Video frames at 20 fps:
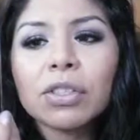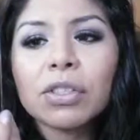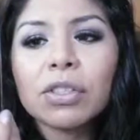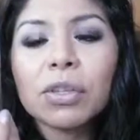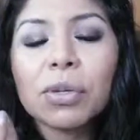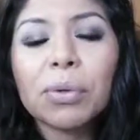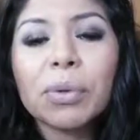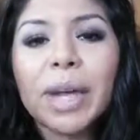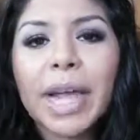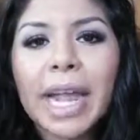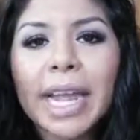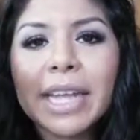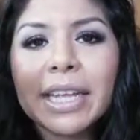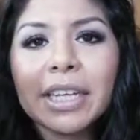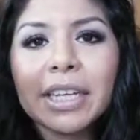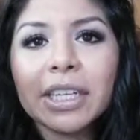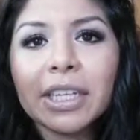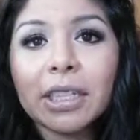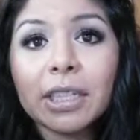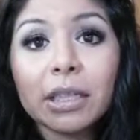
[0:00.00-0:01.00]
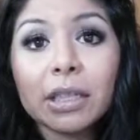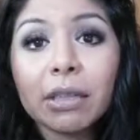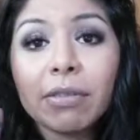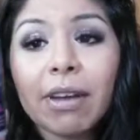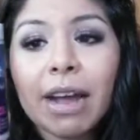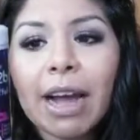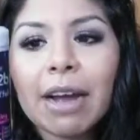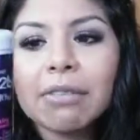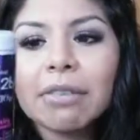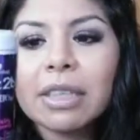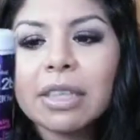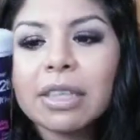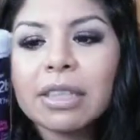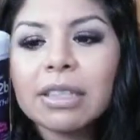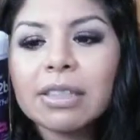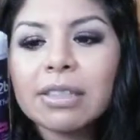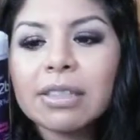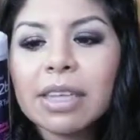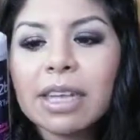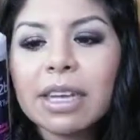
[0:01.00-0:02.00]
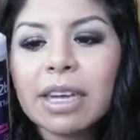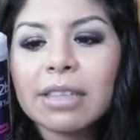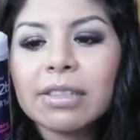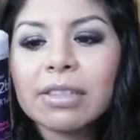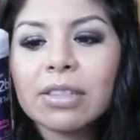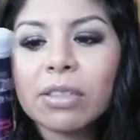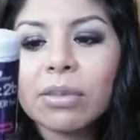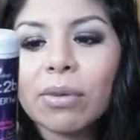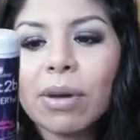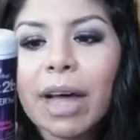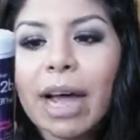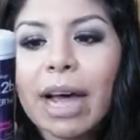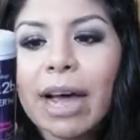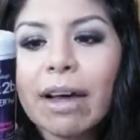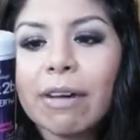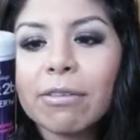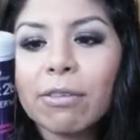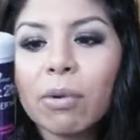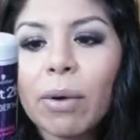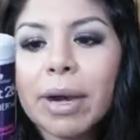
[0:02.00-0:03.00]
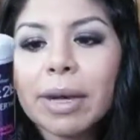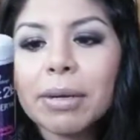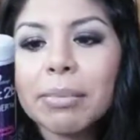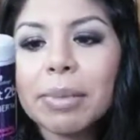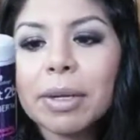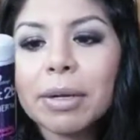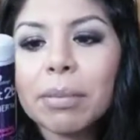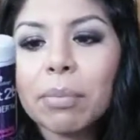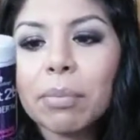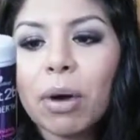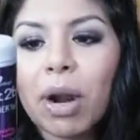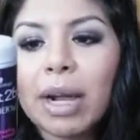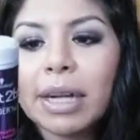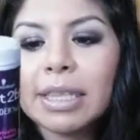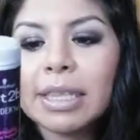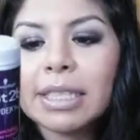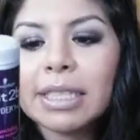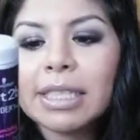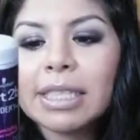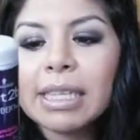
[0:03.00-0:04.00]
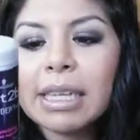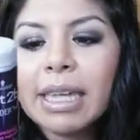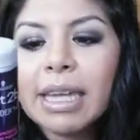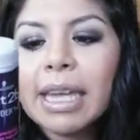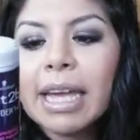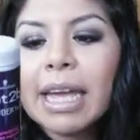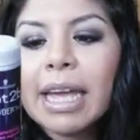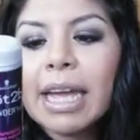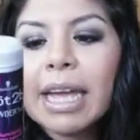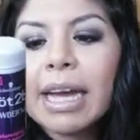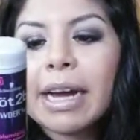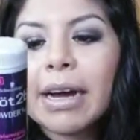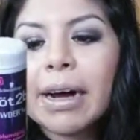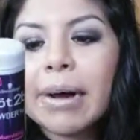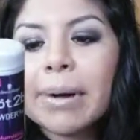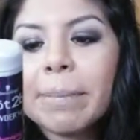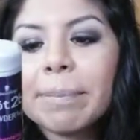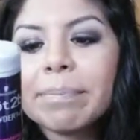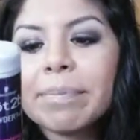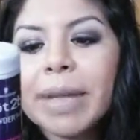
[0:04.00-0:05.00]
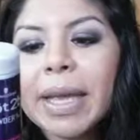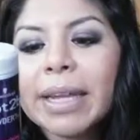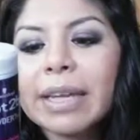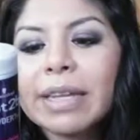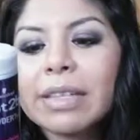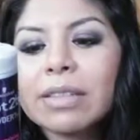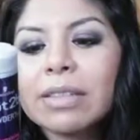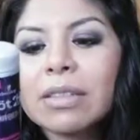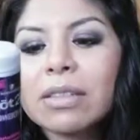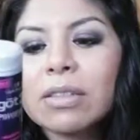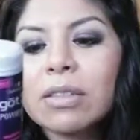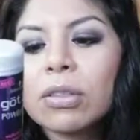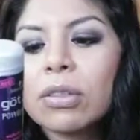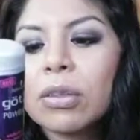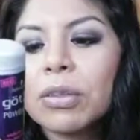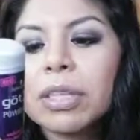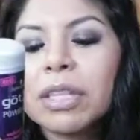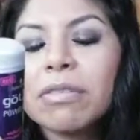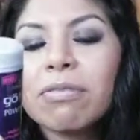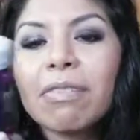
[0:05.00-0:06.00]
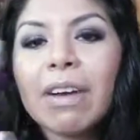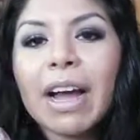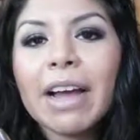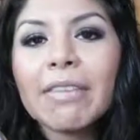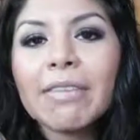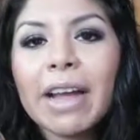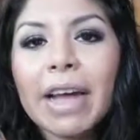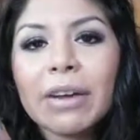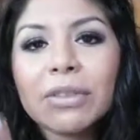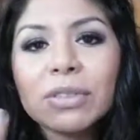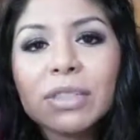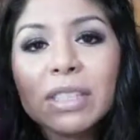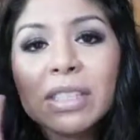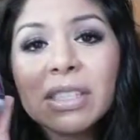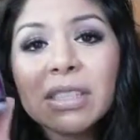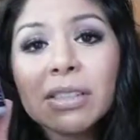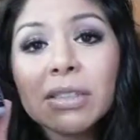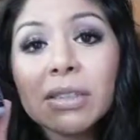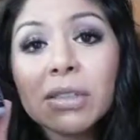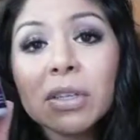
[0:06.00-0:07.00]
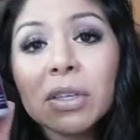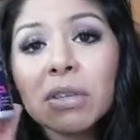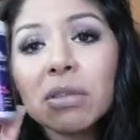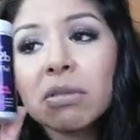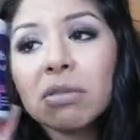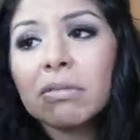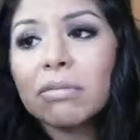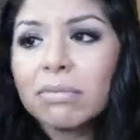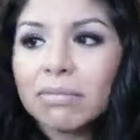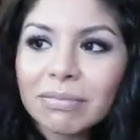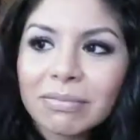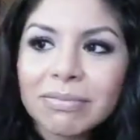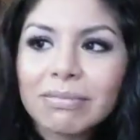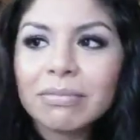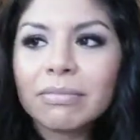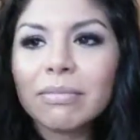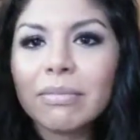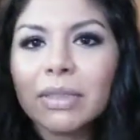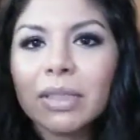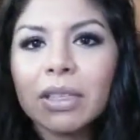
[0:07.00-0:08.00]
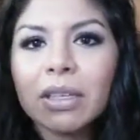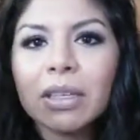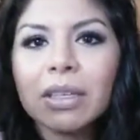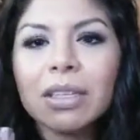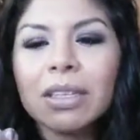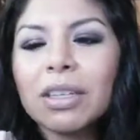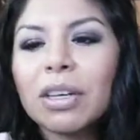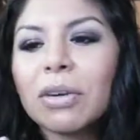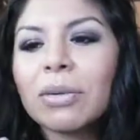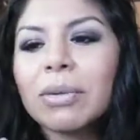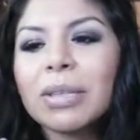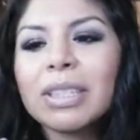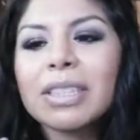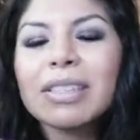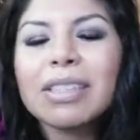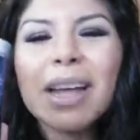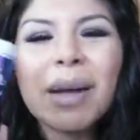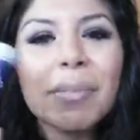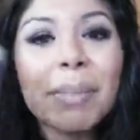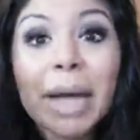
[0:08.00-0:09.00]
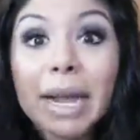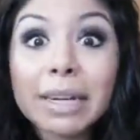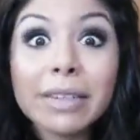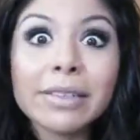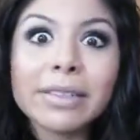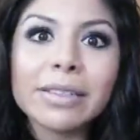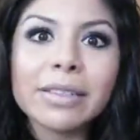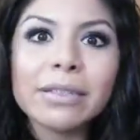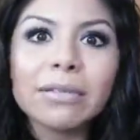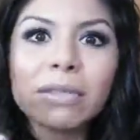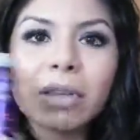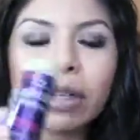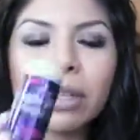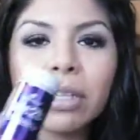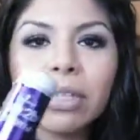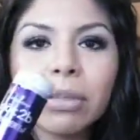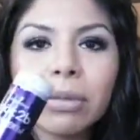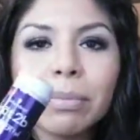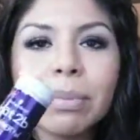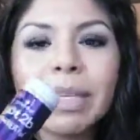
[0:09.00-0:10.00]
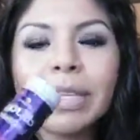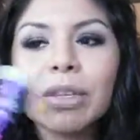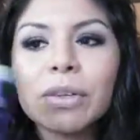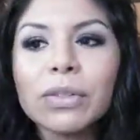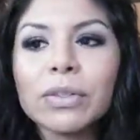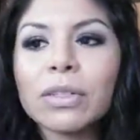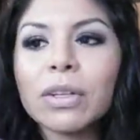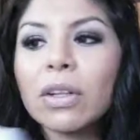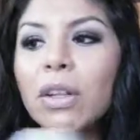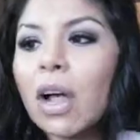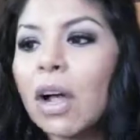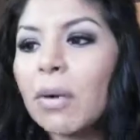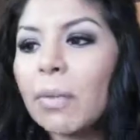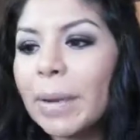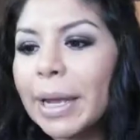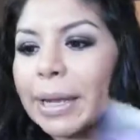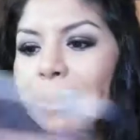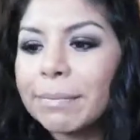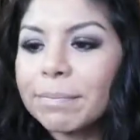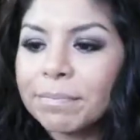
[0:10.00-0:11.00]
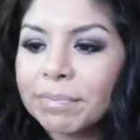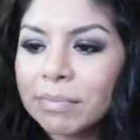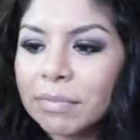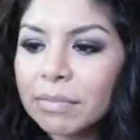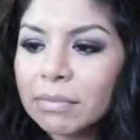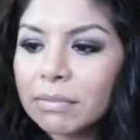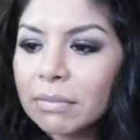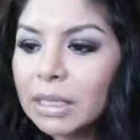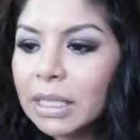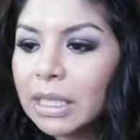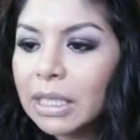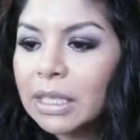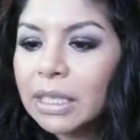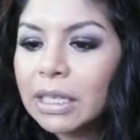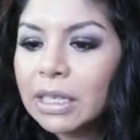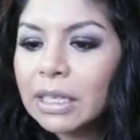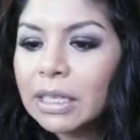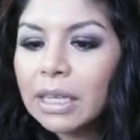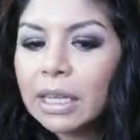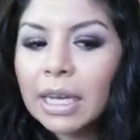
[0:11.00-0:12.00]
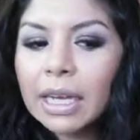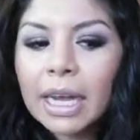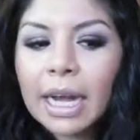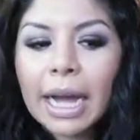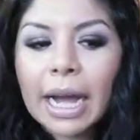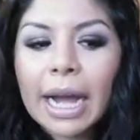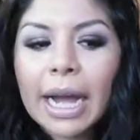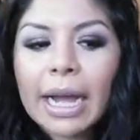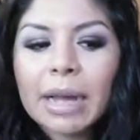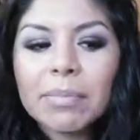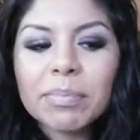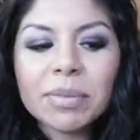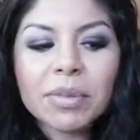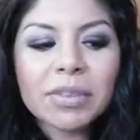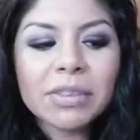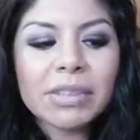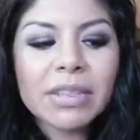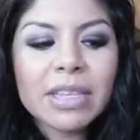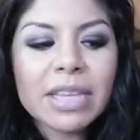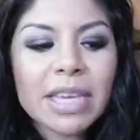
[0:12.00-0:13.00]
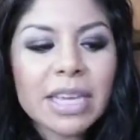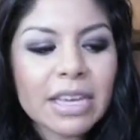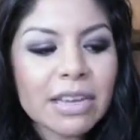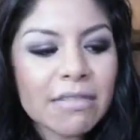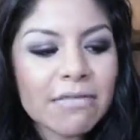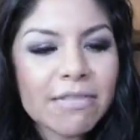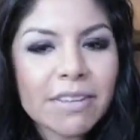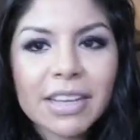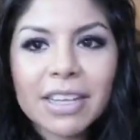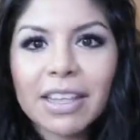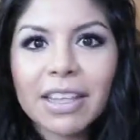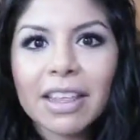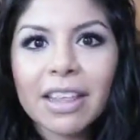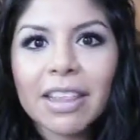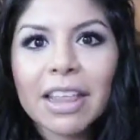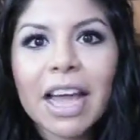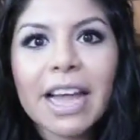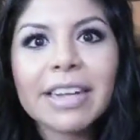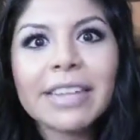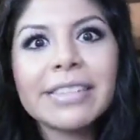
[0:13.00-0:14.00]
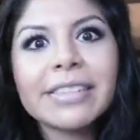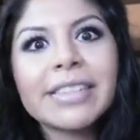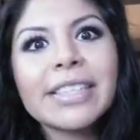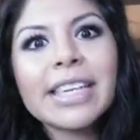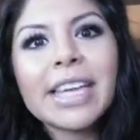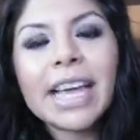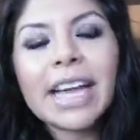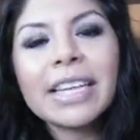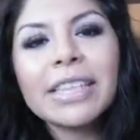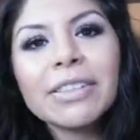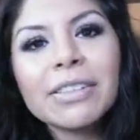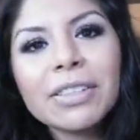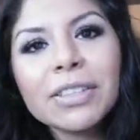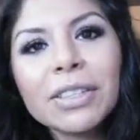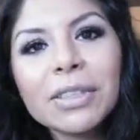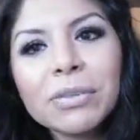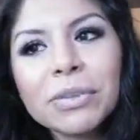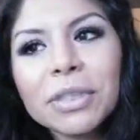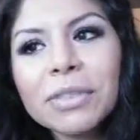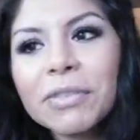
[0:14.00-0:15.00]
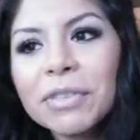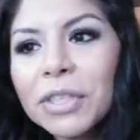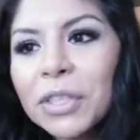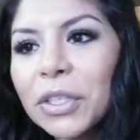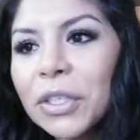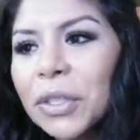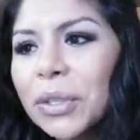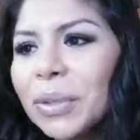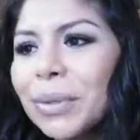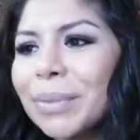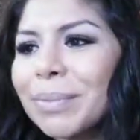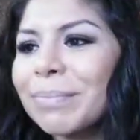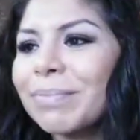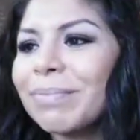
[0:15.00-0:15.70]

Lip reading: to a year of having this, and I still have quite a bit of product, and it's 35 ounces. So, it's not bad because a little bit goes a long way. I believe that is the end of the review.